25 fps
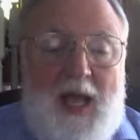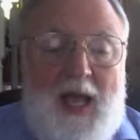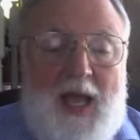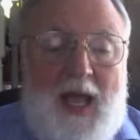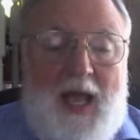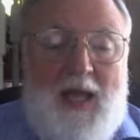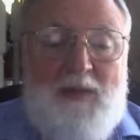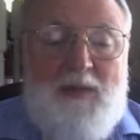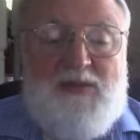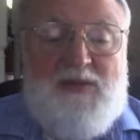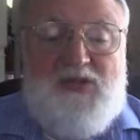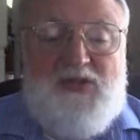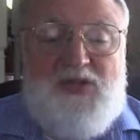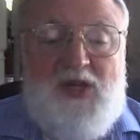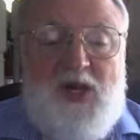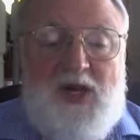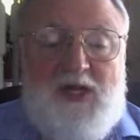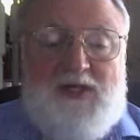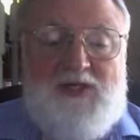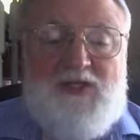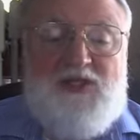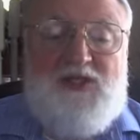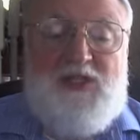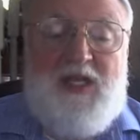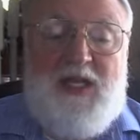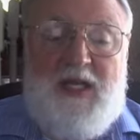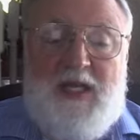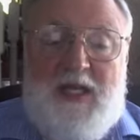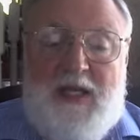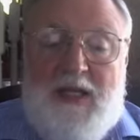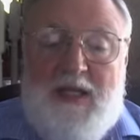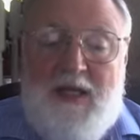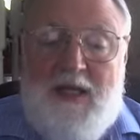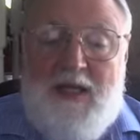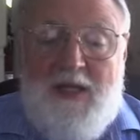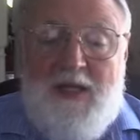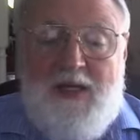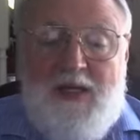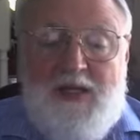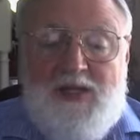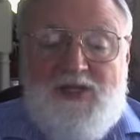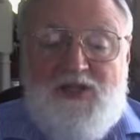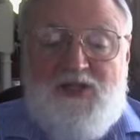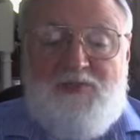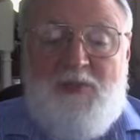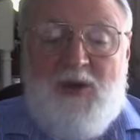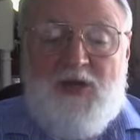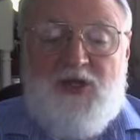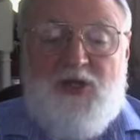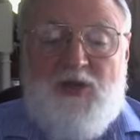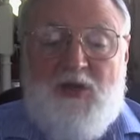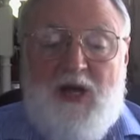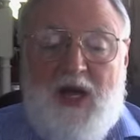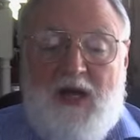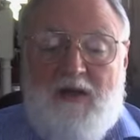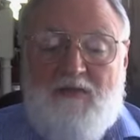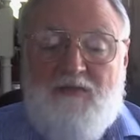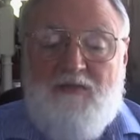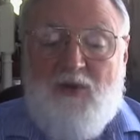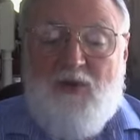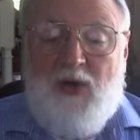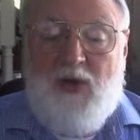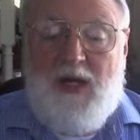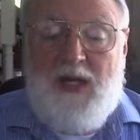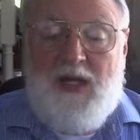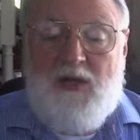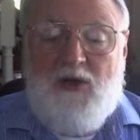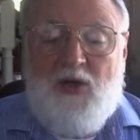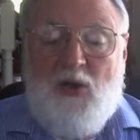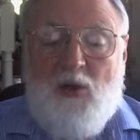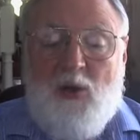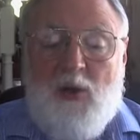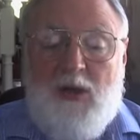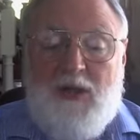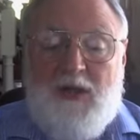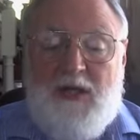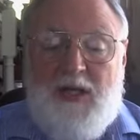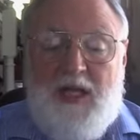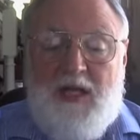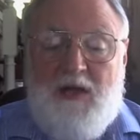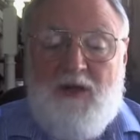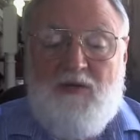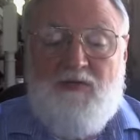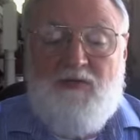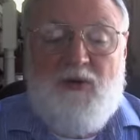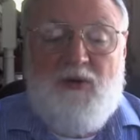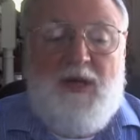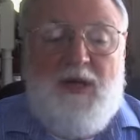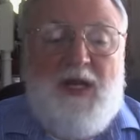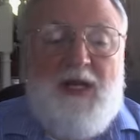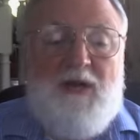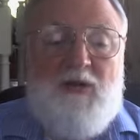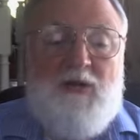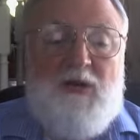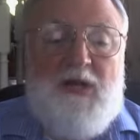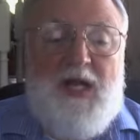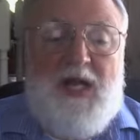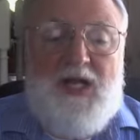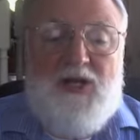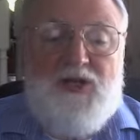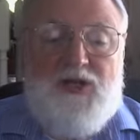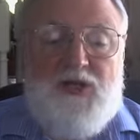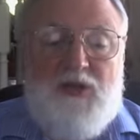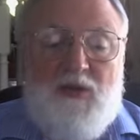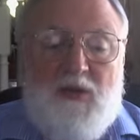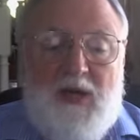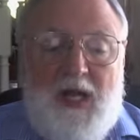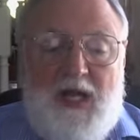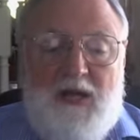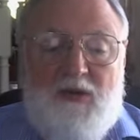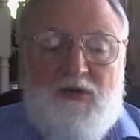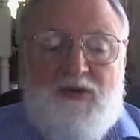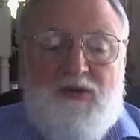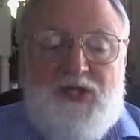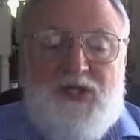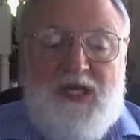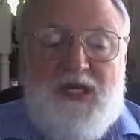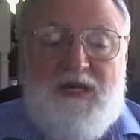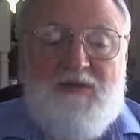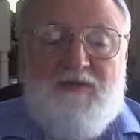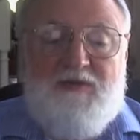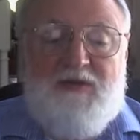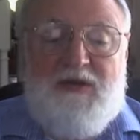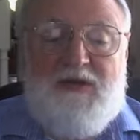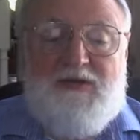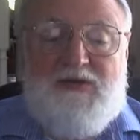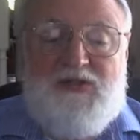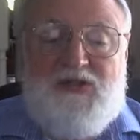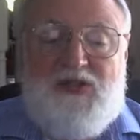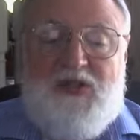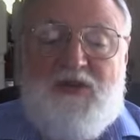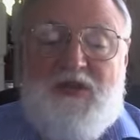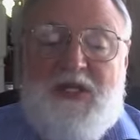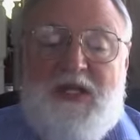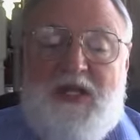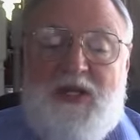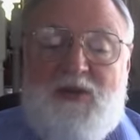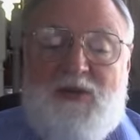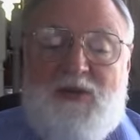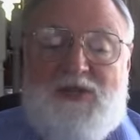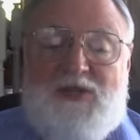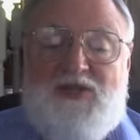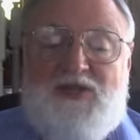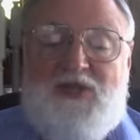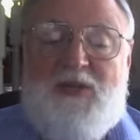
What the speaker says: Amos Hochstein, Special Envoy and Coordinator for International Energy Affairs at the U.S.